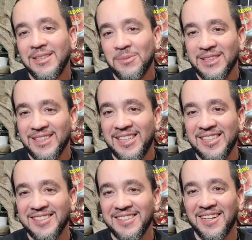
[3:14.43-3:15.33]
But this
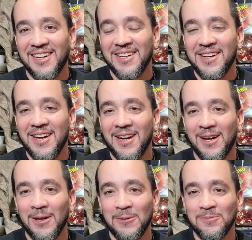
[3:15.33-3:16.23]
is uh,
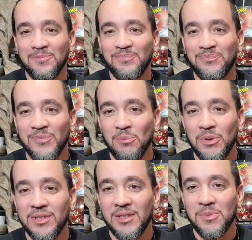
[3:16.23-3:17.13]
um,
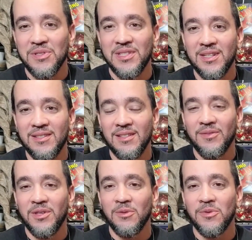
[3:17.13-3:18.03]
book number six
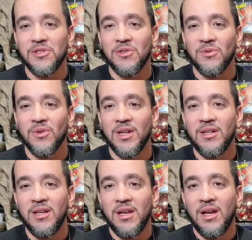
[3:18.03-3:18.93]
of the original
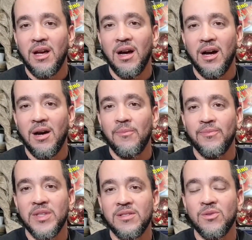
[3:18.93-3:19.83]
run. Um,
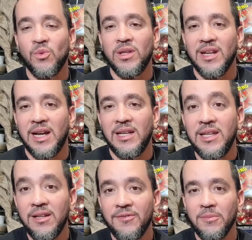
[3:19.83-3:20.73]
this is one that I
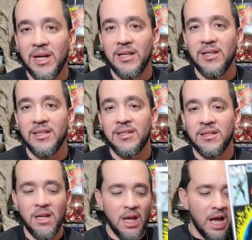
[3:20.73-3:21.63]
needed for my
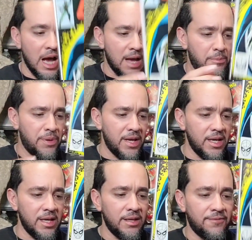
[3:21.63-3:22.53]
collection. I
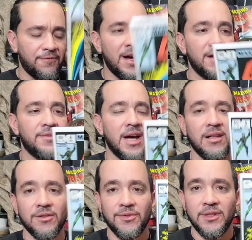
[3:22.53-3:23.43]
paid
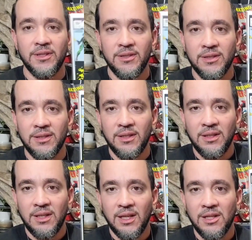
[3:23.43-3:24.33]
$5 for this,
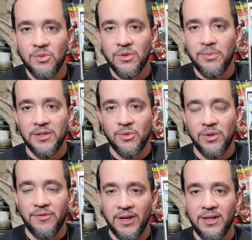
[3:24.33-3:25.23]
and it's worth about
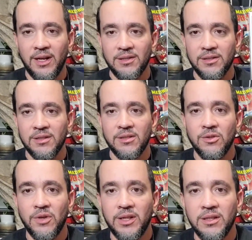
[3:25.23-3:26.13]
$25. It's in
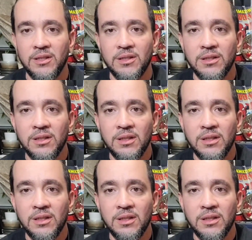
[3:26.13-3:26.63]
great condition.